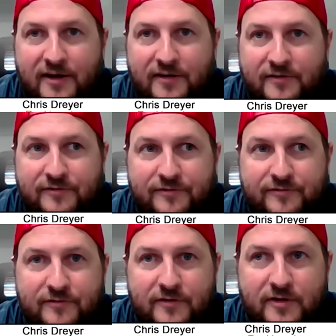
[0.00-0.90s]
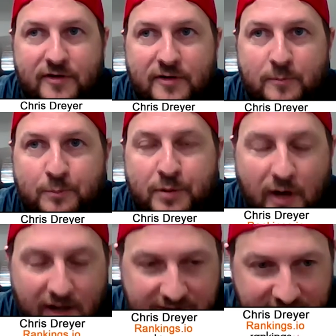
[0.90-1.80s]
of
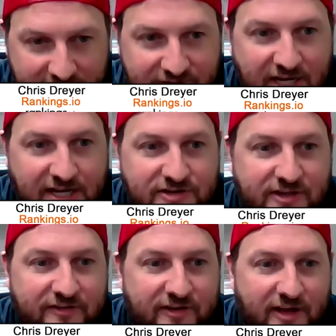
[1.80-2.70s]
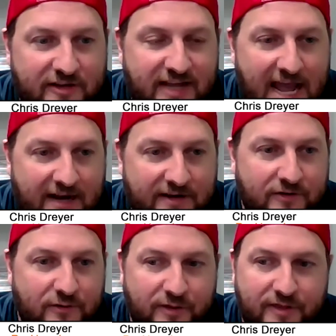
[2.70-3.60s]
process changes, uh, mm-hmm.
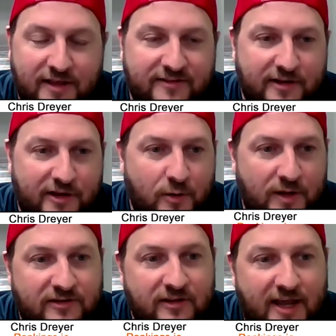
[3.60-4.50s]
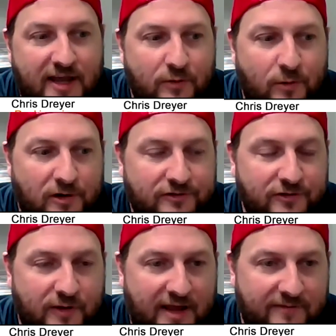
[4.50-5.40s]
tactical mm-hmm. things that go into that in order
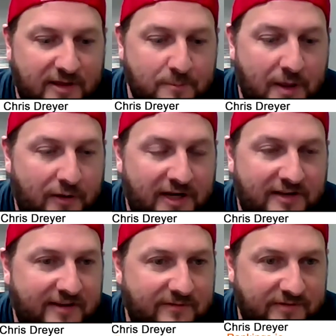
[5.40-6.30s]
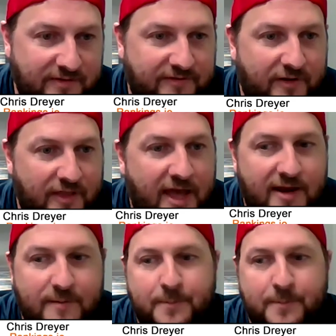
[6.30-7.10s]
to have the ability to even fulfill that.